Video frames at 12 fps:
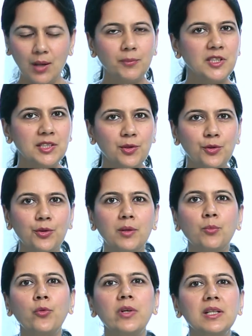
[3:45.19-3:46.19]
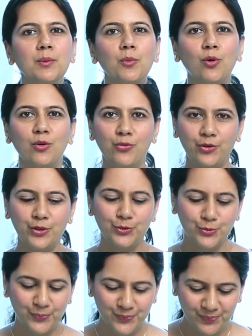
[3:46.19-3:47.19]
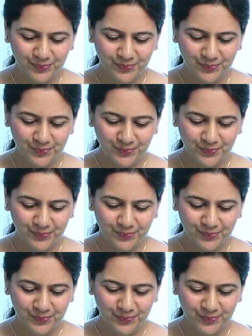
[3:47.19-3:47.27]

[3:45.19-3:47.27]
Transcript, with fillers: So I'm just going to remove it in a bowl for you.